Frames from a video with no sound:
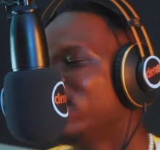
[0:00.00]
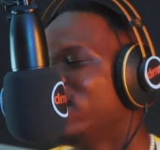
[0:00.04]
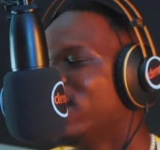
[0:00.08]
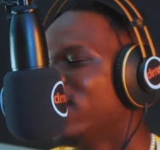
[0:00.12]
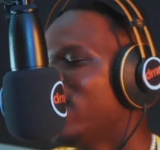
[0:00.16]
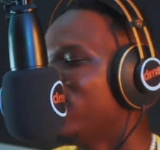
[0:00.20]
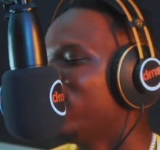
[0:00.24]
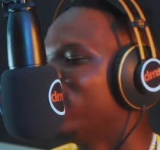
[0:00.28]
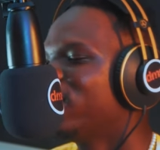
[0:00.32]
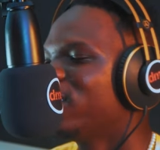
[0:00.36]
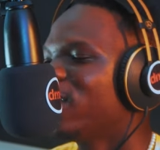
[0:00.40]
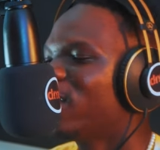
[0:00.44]

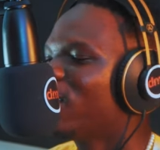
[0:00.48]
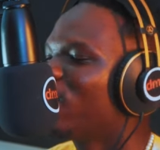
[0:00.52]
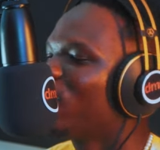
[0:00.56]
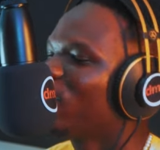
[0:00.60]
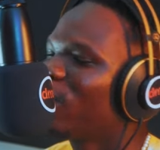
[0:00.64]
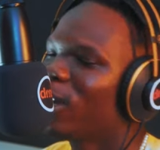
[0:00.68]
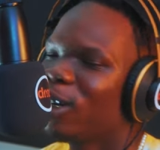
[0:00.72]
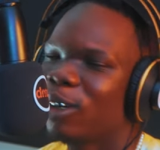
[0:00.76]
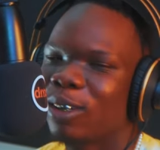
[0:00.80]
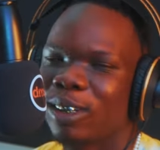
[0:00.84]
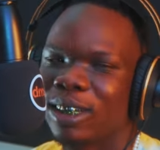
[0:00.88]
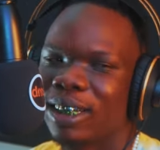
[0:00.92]
I, I don't
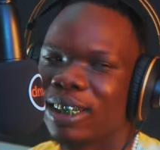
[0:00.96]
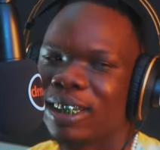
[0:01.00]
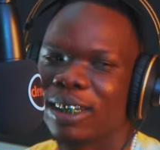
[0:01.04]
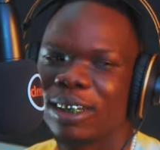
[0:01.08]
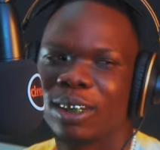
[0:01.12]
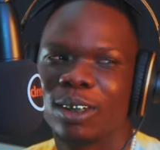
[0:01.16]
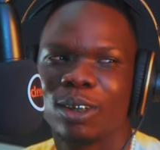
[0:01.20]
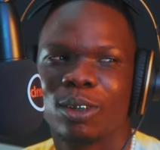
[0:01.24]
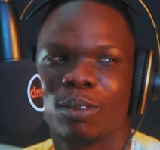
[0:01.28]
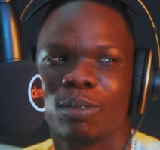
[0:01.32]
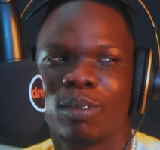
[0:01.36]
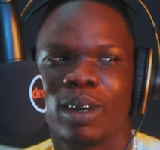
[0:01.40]
I don't
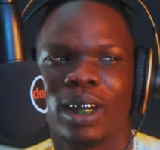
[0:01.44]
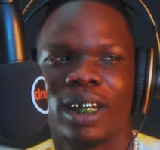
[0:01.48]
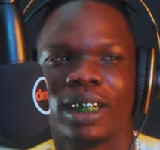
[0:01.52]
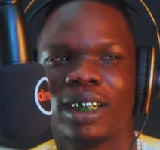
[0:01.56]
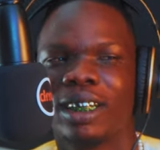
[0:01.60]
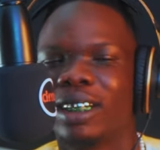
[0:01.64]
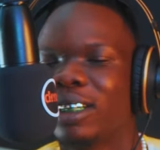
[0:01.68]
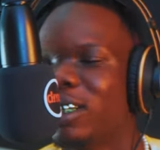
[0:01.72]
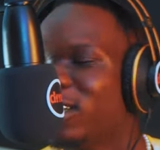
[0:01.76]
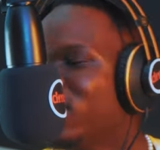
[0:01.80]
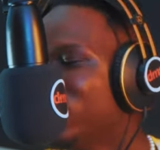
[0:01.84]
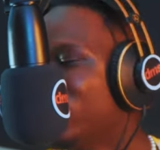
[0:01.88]
listen too
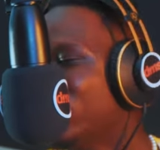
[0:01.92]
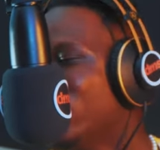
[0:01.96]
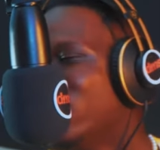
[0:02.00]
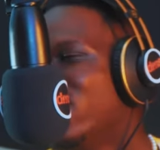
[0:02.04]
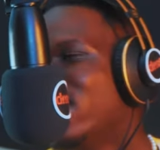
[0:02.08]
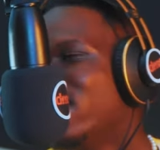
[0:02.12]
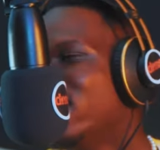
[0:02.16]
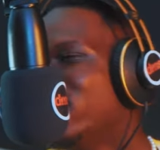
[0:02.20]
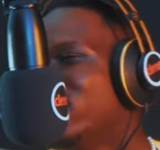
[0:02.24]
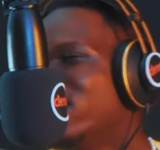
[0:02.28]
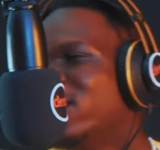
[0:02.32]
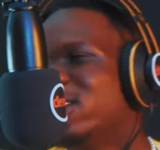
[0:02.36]
much.
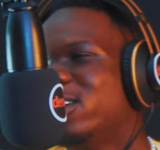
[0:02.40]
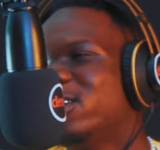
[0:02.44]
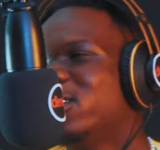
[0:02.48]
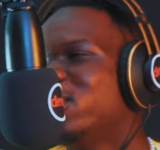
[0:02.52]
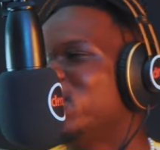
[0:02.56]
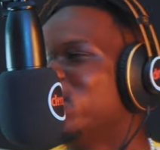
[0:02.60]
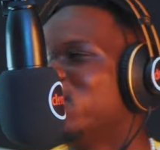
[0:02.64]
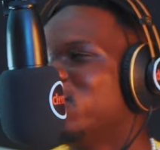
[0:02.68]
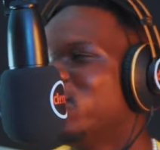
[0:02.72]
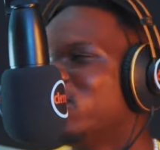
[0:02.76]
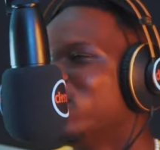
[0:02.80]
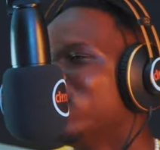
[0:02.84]
I, I
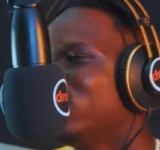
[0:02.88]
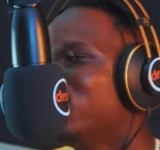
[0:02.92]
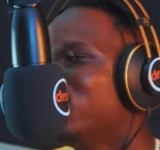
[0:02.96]
just